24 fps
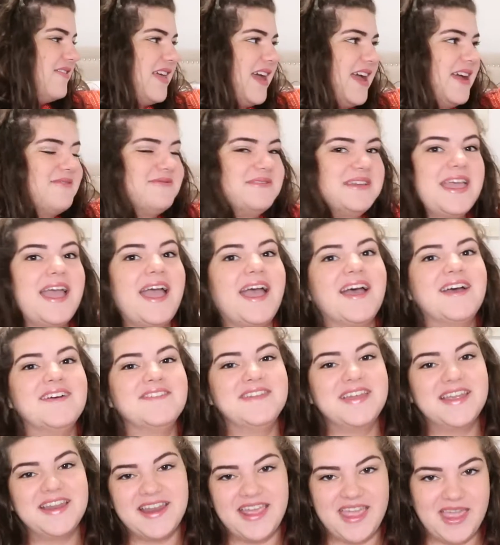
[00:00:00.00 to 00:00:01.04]
that, we have
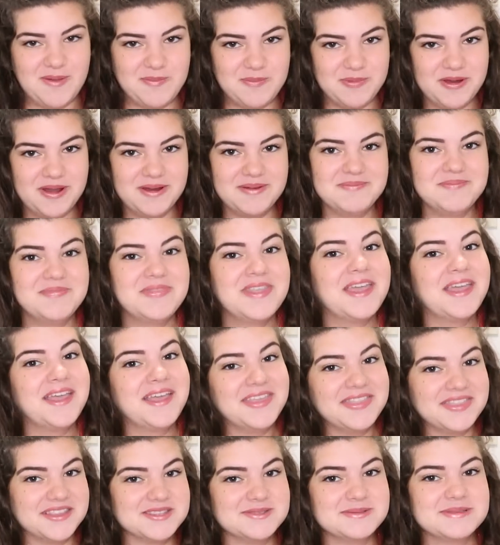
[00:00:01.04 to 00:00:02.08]
an apron.
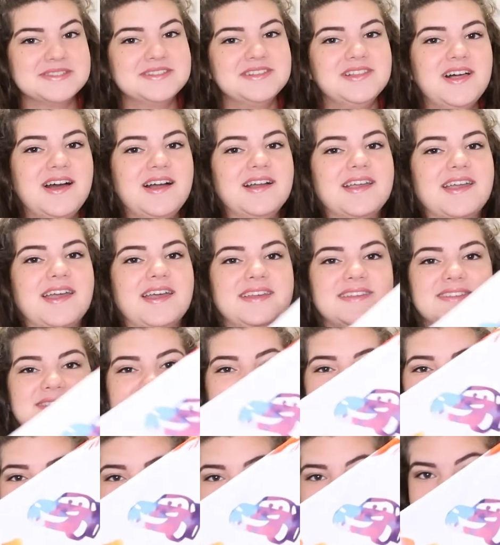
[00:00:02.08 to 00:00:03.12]
This one's a lot,
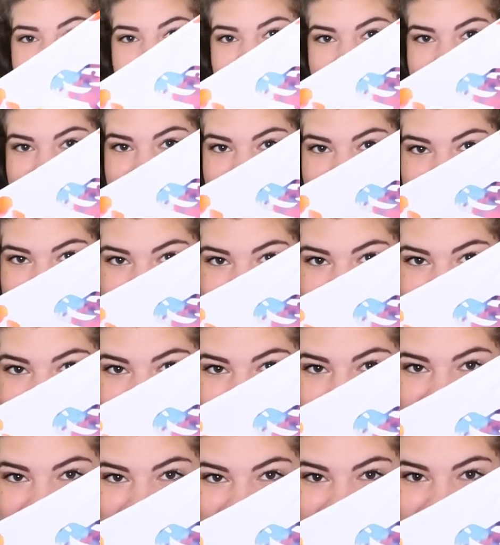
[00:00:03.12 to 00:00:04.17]
guys.
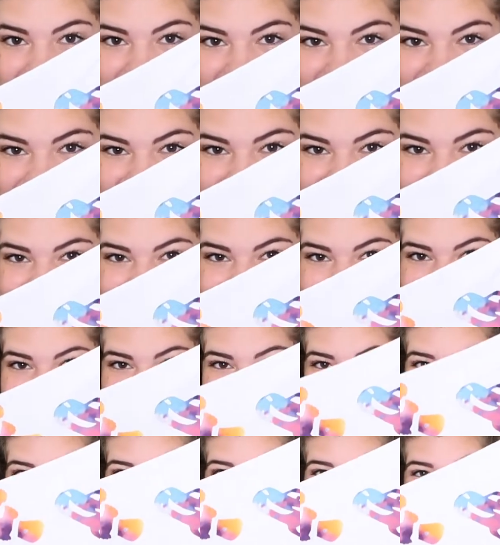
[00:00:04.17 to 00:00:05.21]
Look at that.
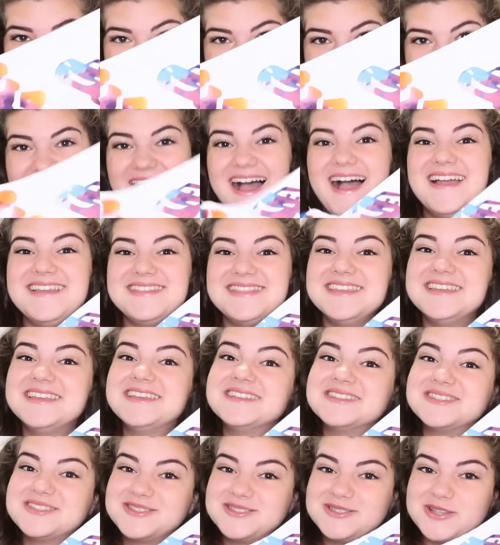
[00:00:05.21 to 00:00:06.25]
Look at that. I think
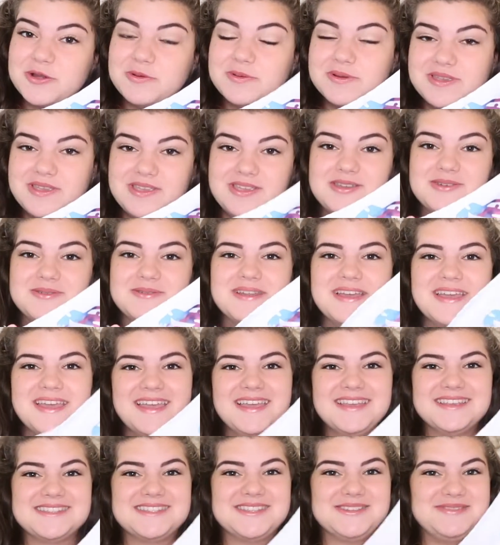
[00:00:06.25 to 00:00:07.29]
it's so cute.
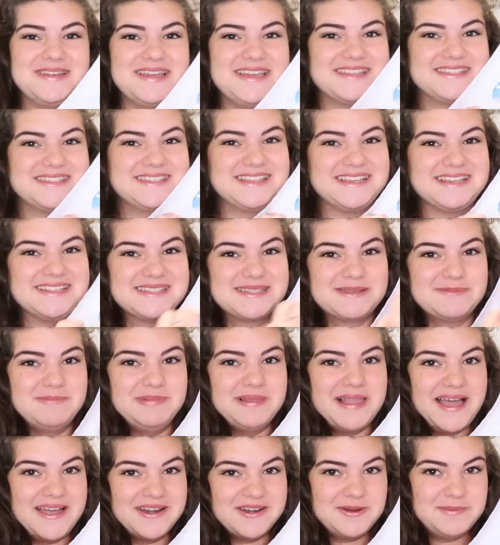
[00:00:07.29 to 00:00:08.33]
So it's like
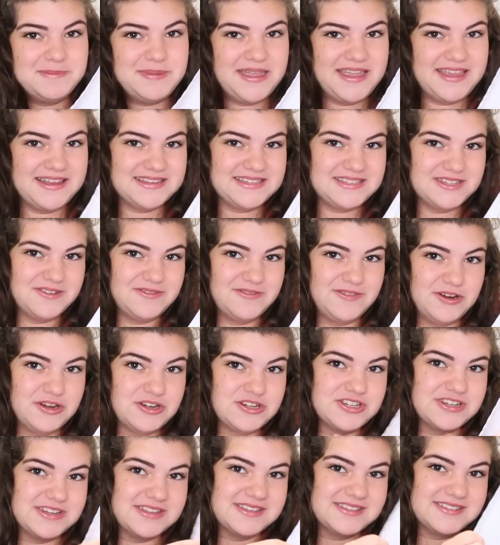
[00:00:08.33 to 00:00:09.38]
splatter painted
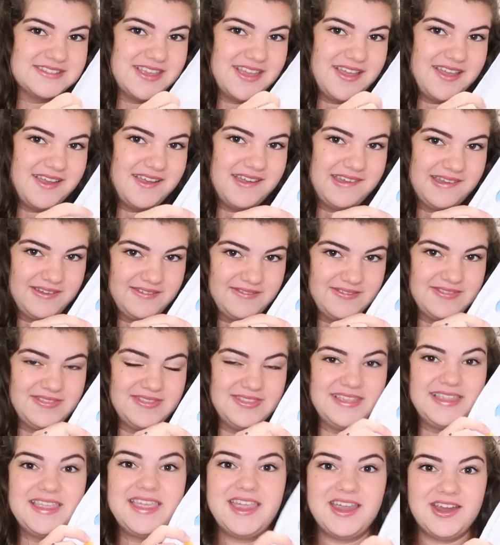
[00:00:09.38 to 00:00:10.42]
versions of
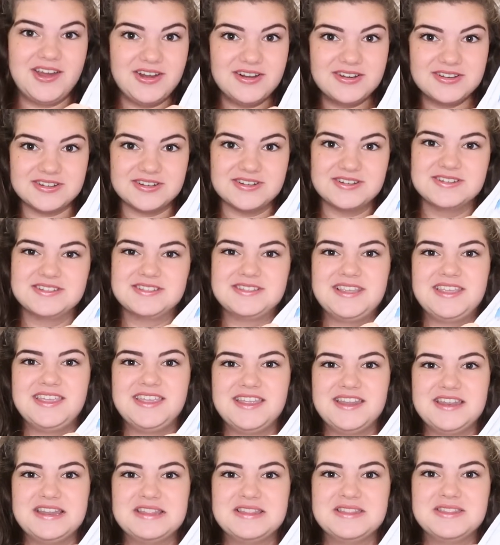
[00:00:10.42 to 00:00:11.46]
the characters
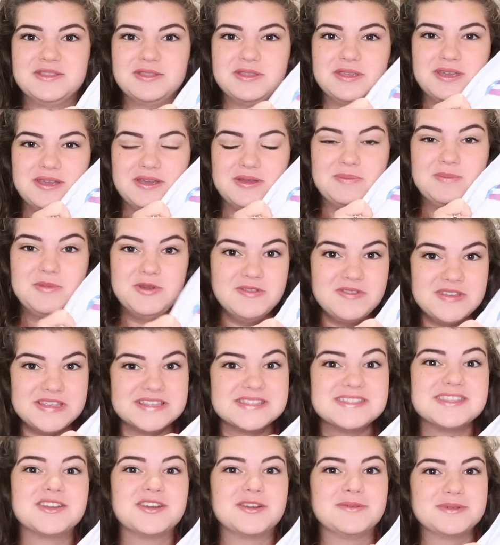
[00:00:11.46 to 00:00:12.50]
in the
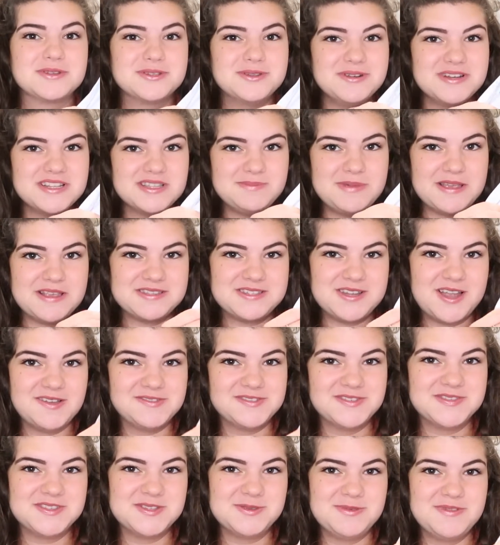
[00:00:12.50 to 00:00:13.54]
movies that our resort is based
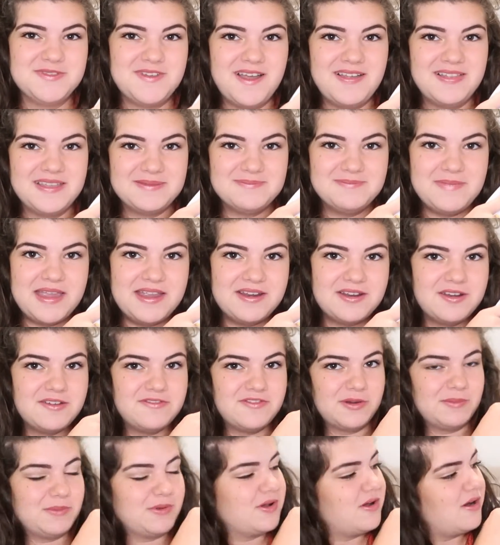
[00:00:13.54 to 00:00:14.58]
off of. So we've got like Mater
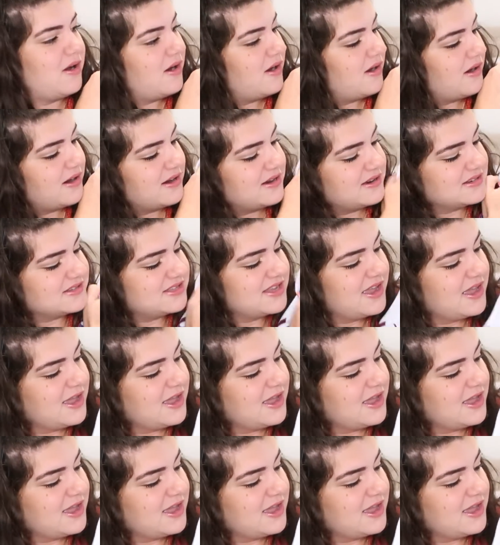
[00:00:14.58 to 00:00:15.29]
from Cars,